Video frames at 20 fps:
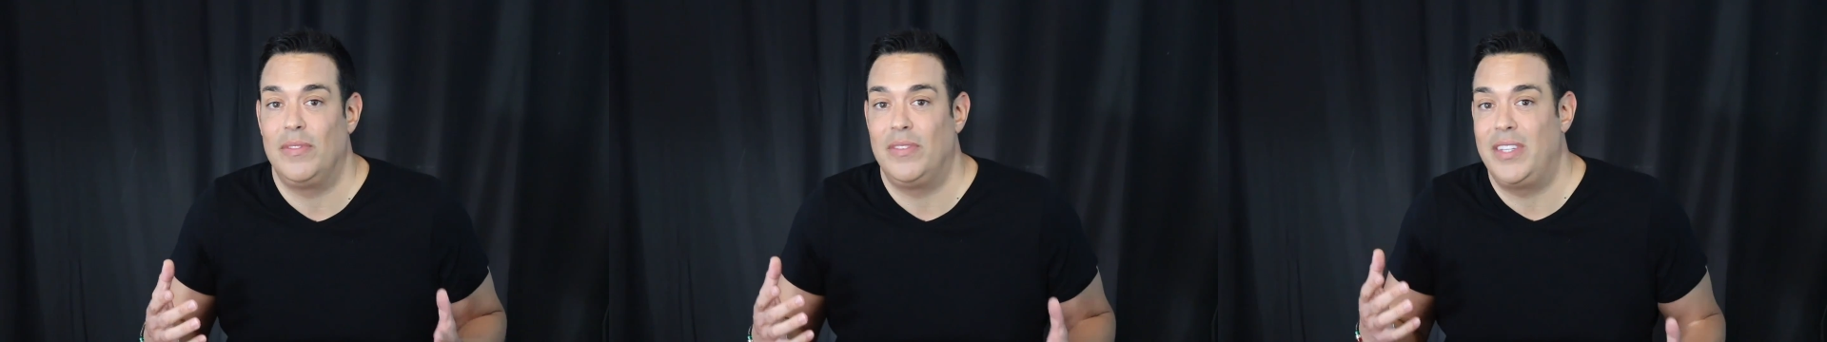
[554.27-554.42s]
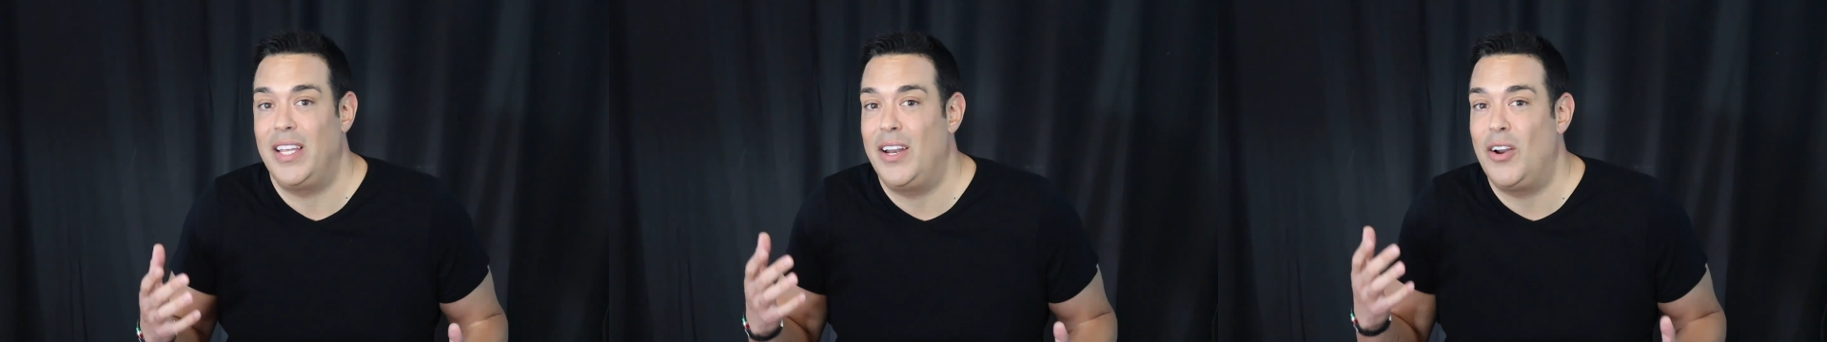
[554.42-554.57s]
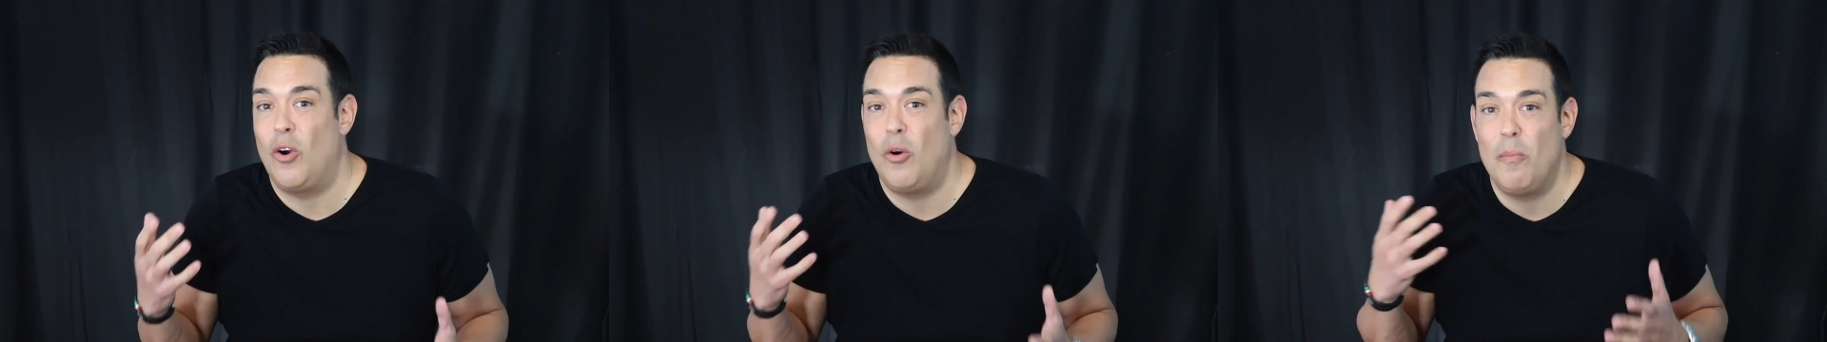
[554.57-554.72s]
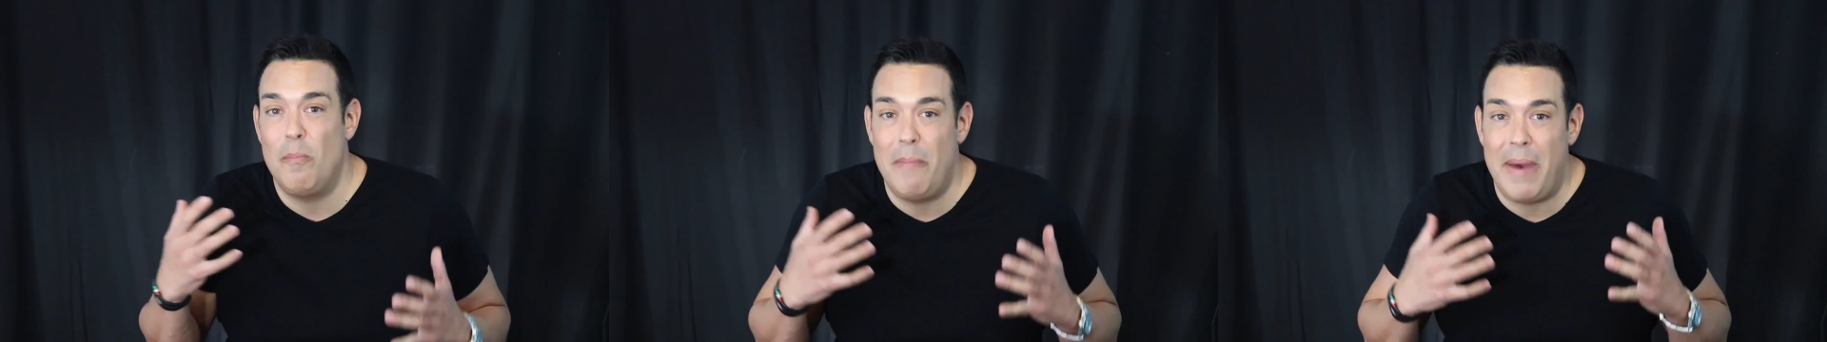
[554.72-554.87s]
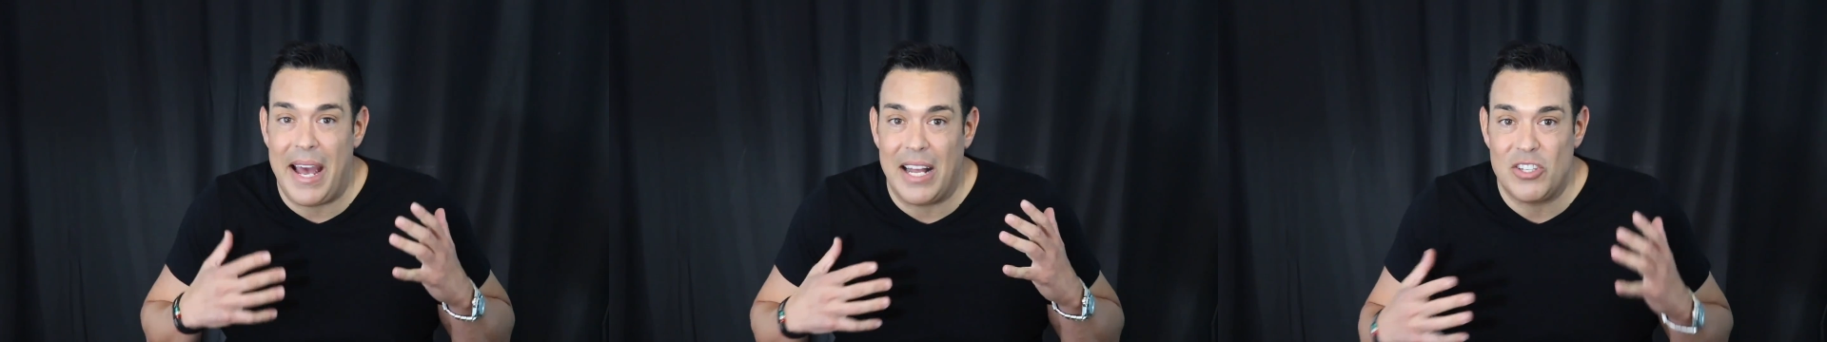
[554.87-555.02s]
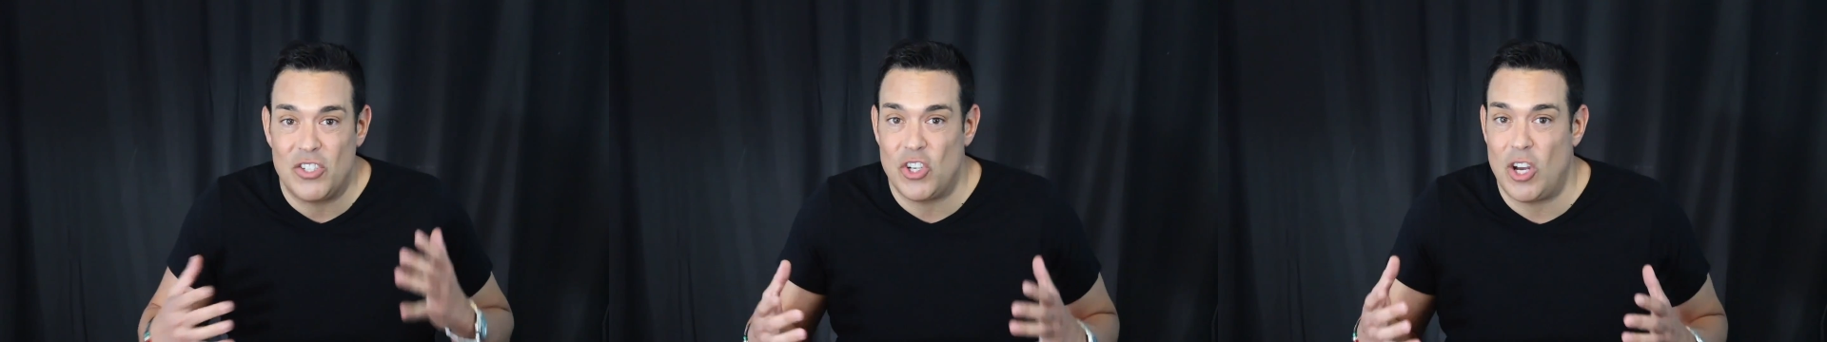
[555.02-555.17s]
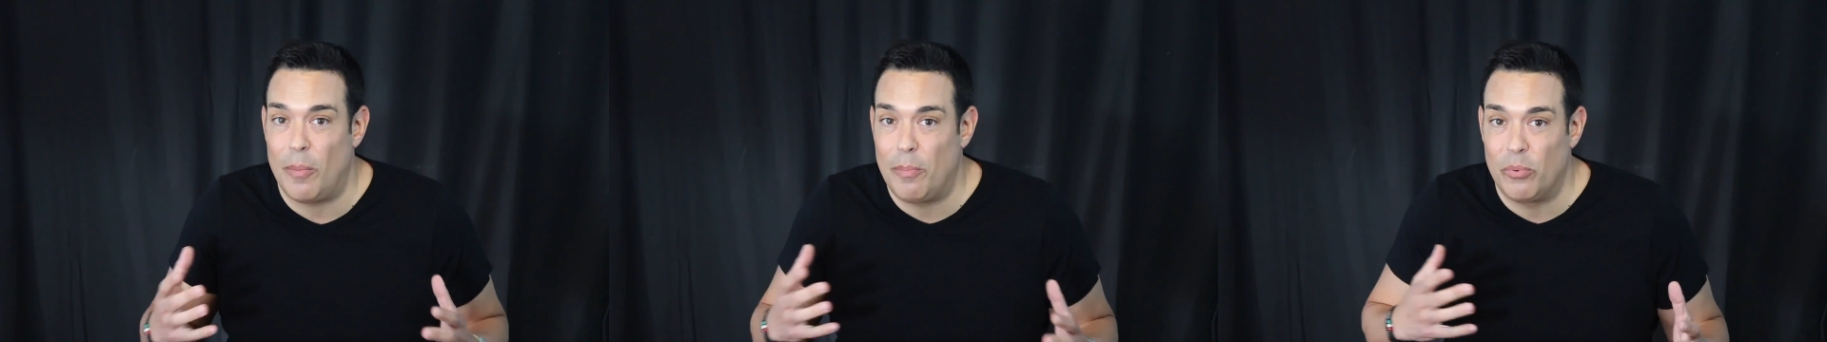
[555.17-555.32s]
they don't
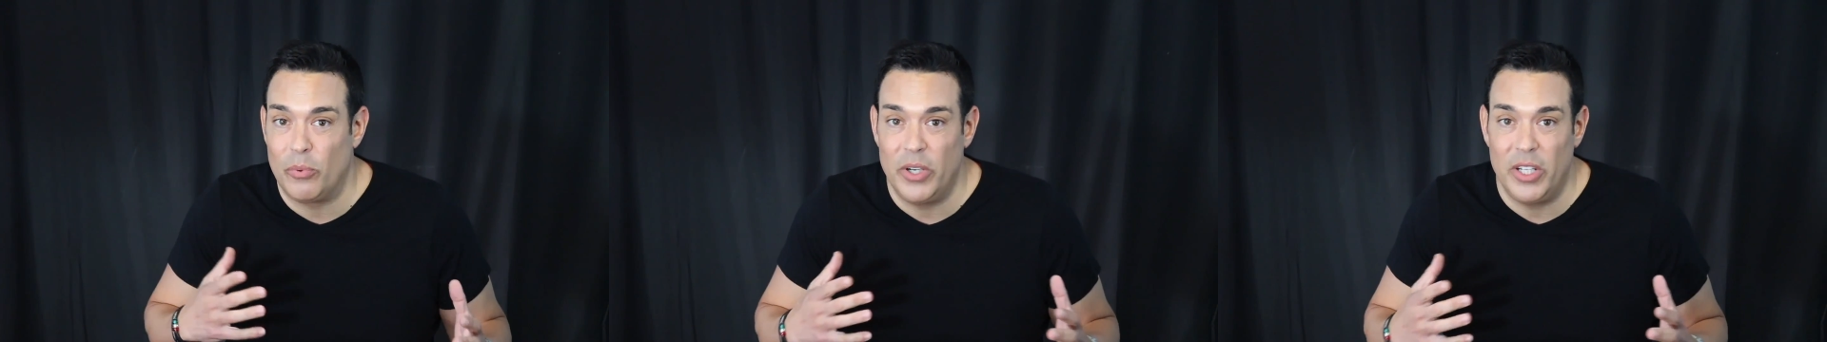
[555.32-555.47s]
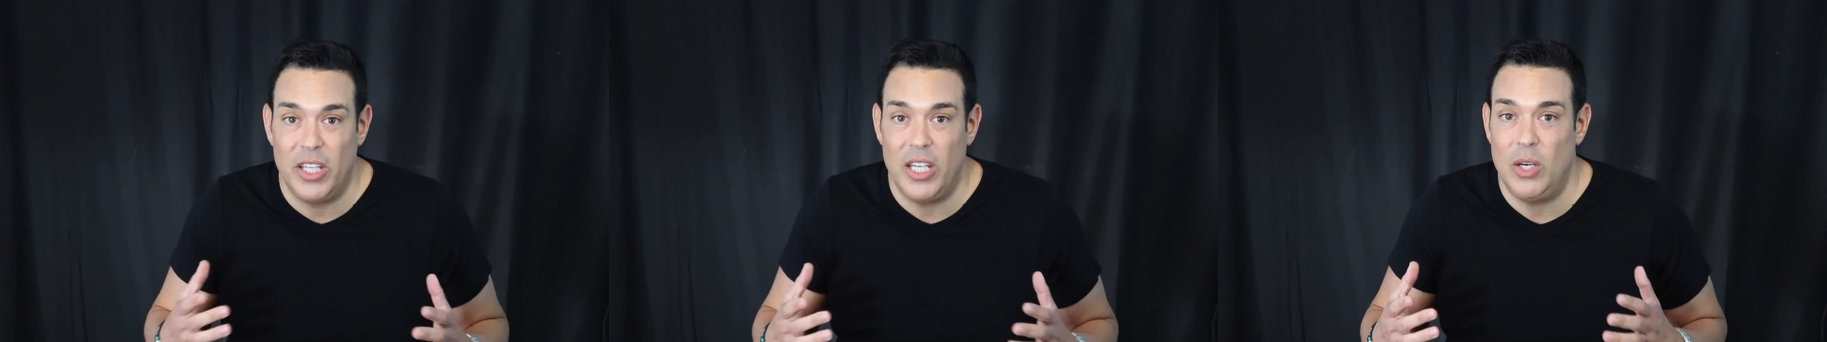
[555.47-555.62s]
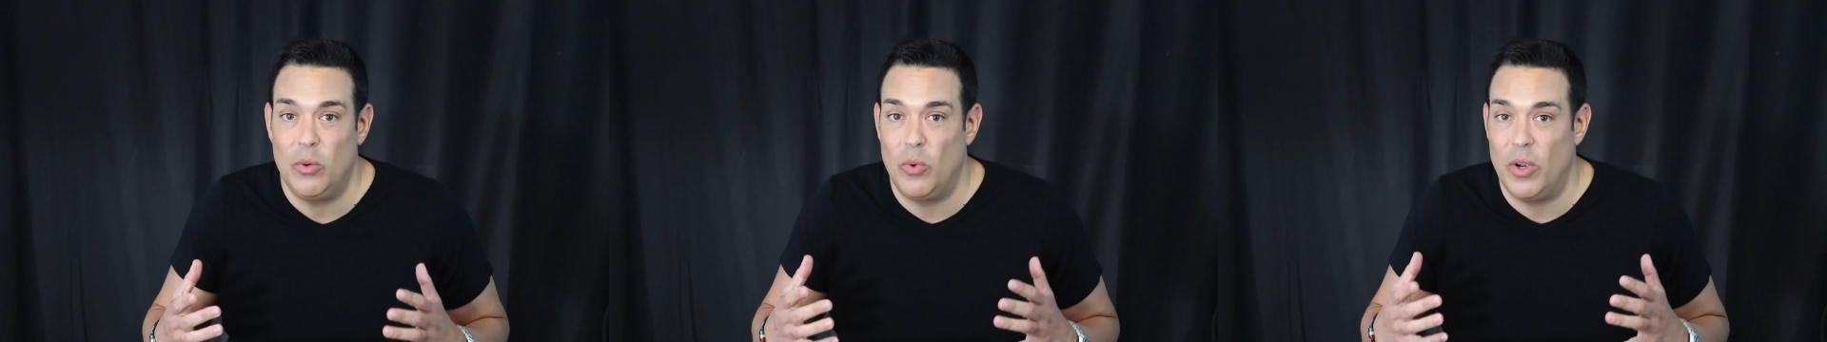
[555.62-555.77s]
match up really